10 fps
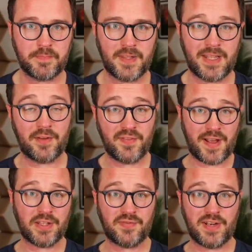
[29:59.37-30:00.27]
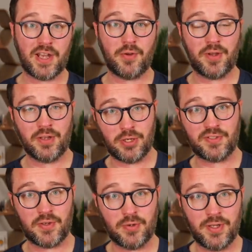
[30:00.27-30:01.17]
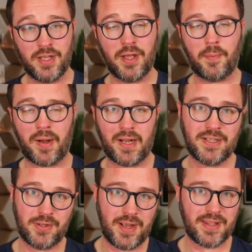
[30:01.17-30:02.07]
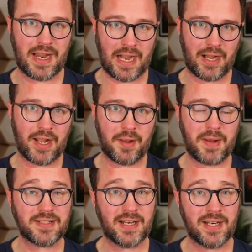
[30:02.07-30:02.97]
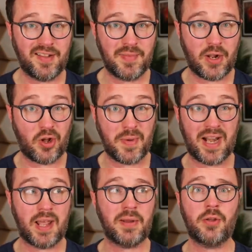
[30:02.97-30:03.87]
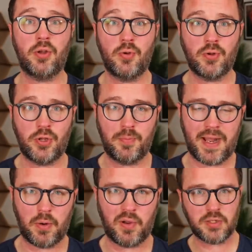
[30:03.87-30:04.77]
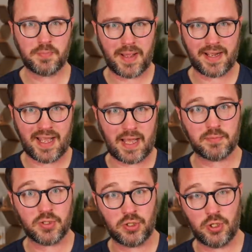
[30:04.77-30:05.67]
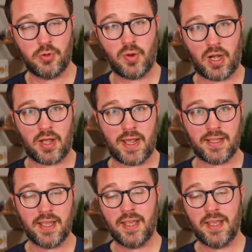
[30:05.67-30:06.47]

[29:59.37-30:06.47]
Now, if you found this video useful, please do hit that like button, leave me a comment, let me know who you bank with, bank apps you like.